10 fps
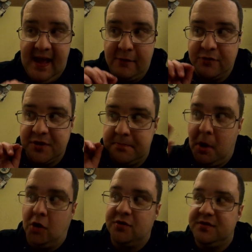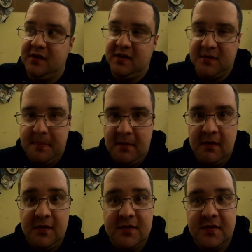out-of-the-box
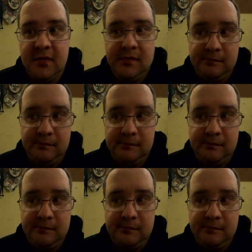experience.